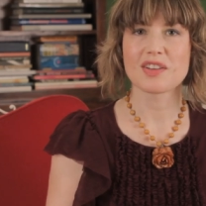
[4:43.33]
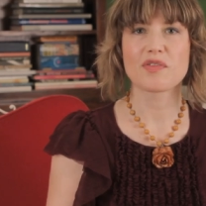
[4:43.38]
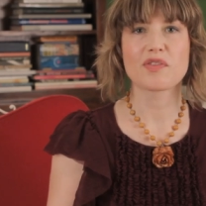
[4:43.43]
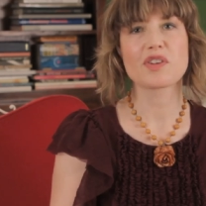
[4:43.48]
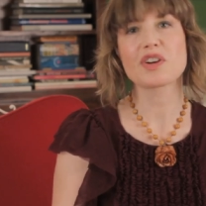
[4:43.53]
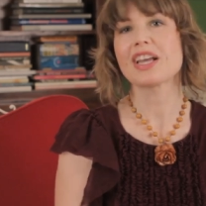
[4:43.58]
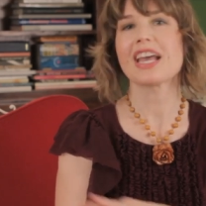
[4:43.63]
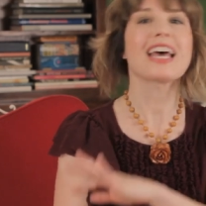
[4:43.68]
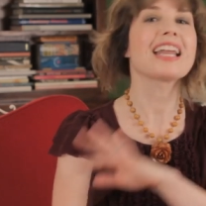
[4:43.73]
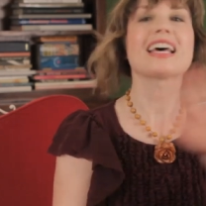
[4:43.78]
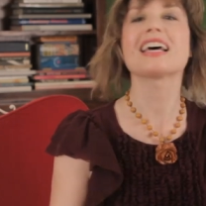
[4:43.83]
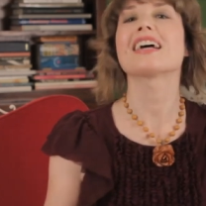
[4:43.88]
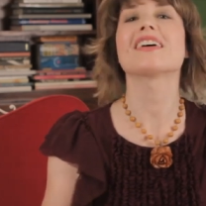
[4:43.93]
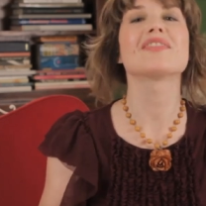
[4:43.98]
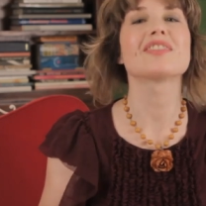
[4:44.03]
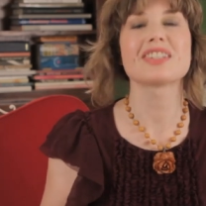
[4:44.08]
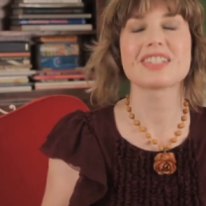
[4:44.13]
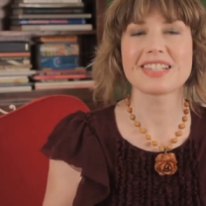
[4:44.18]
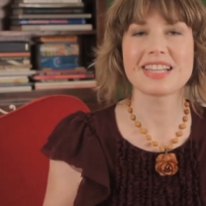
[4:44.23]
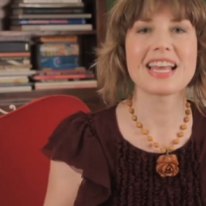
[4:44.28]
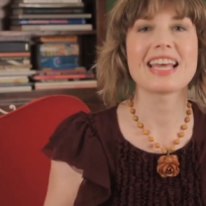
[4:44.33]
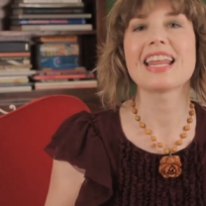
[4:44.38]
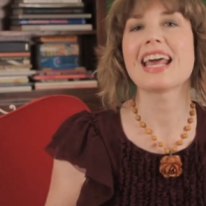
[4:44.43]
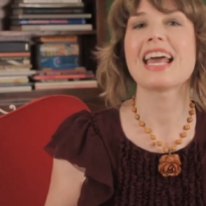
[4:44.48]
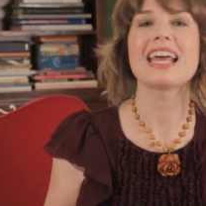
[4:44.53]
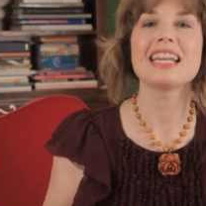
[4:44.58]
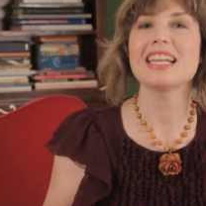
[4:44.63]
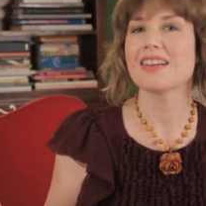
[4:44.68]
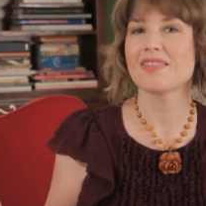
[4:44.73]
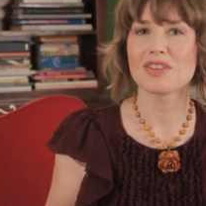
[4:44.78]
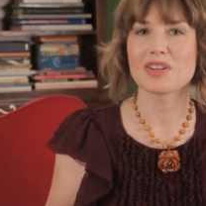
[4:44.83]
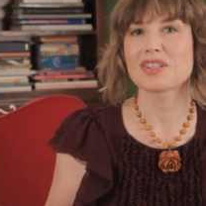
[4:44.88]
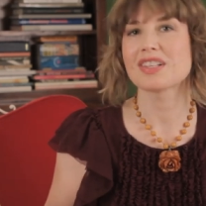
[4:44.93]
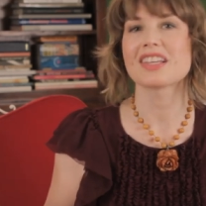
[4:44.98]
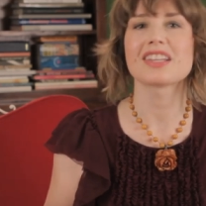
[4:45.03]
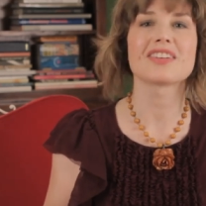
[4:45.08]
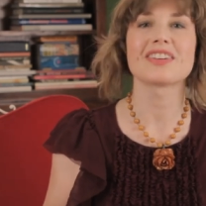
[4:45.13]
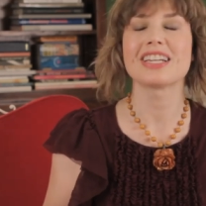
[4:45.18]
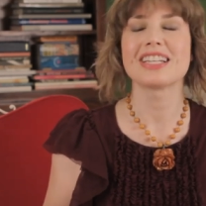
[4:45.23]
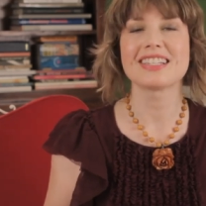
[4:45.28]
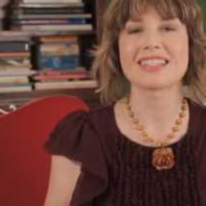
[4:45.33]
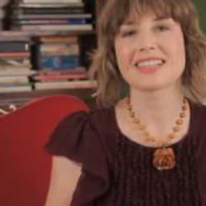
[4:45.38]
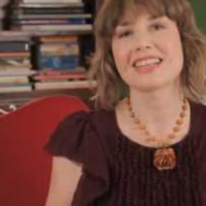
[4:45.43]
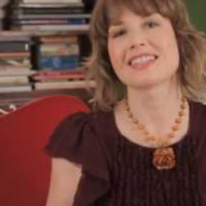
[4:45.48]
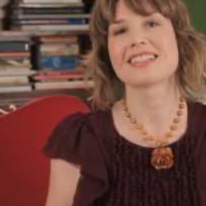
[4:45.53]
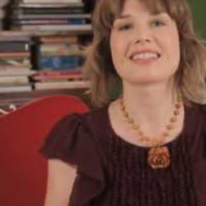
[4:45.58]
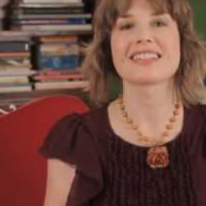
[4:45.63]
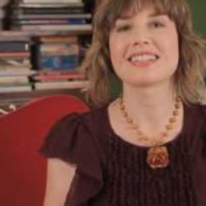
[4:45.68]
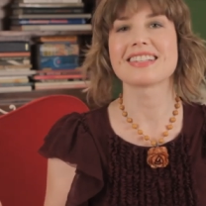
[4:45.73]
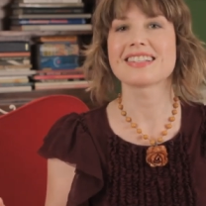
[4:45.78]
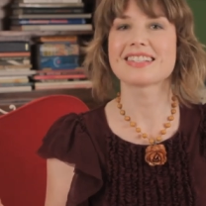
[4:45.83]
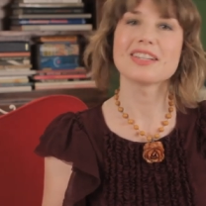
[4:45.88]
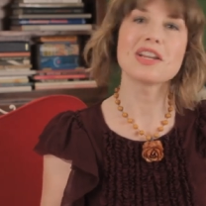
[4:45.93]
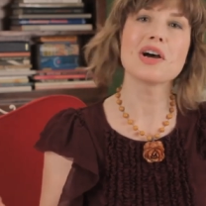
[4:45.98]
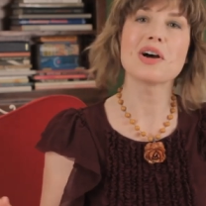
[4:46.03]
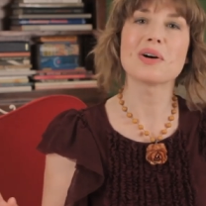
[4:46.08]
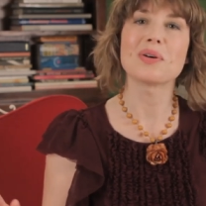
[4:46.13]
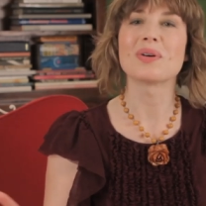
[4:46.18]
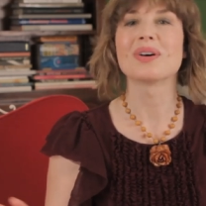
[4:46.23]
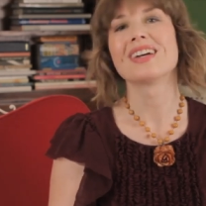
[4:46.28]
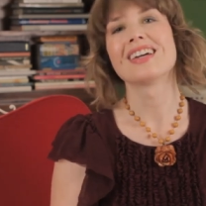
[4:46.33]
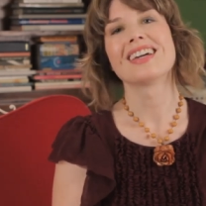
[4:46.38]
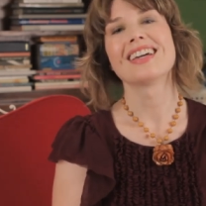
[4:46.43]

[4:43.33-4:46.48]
Forget I ever said any of those other incenses. No.